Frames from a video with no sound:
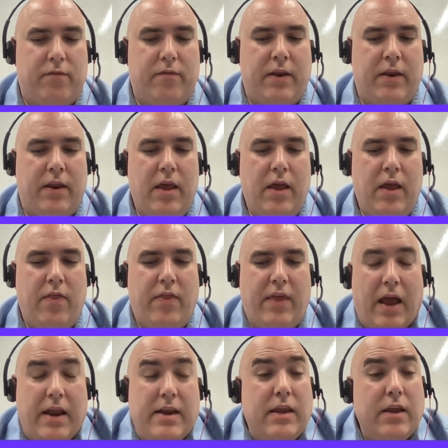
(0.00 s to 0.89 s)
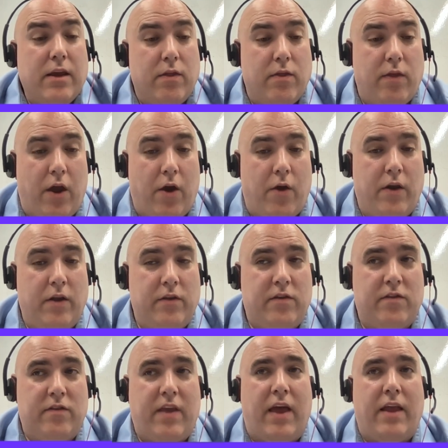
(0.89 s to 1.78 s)
And the idea there
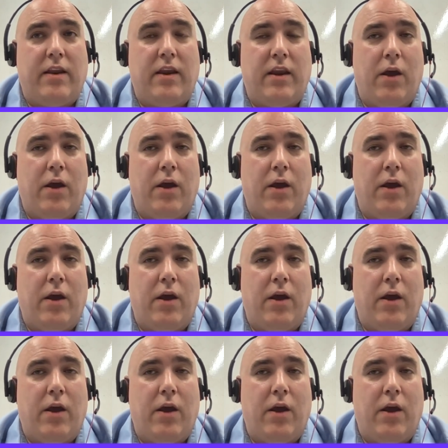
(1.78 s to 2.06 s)
is that,